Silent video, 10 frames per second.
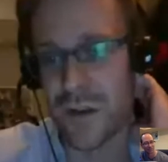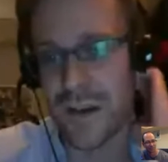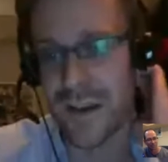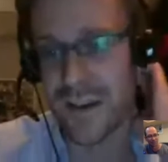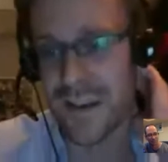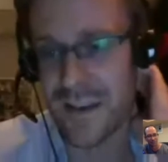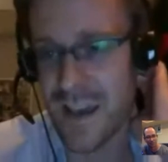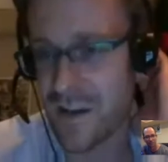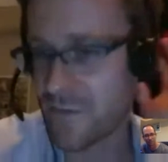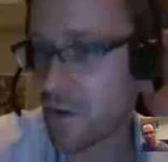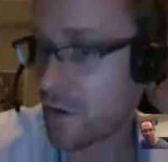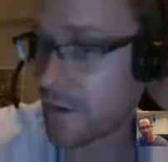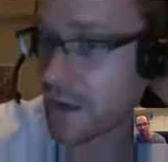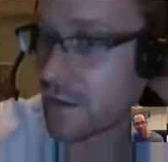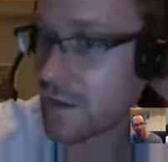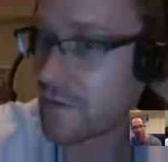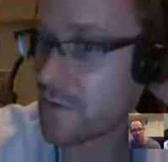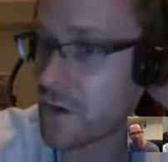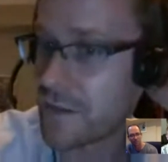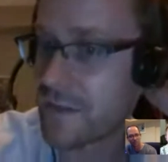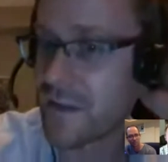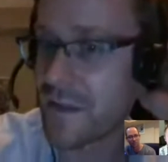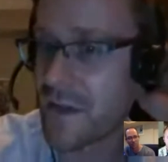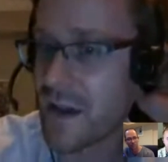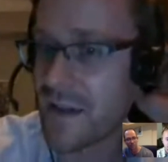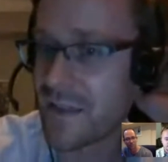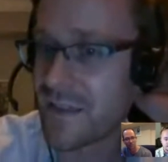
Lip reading: Like, you can't fall in a cliff or anything like that.